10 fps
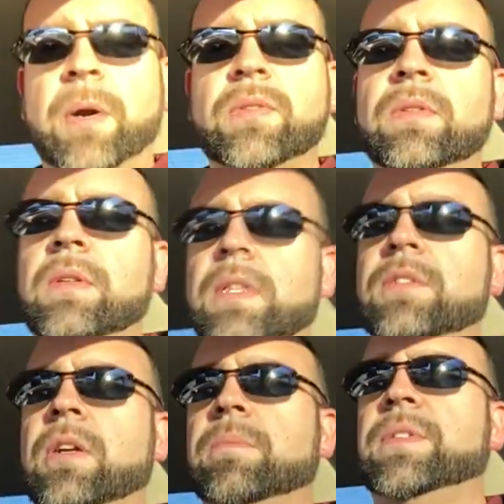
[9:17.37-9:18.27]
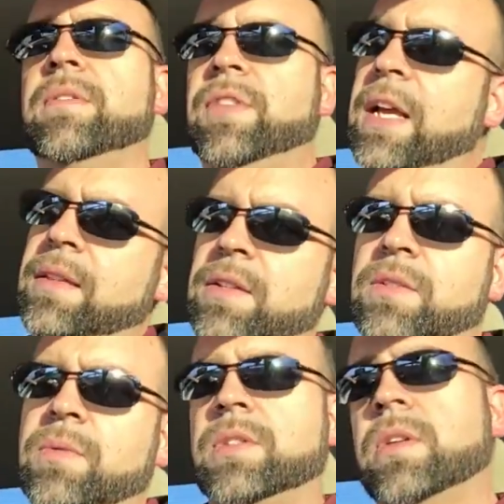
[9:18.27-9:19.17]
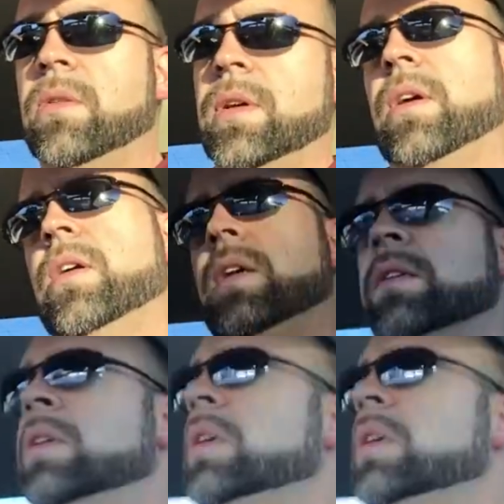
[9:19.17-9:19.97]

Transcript: personal in terms of, hey, this is what's going on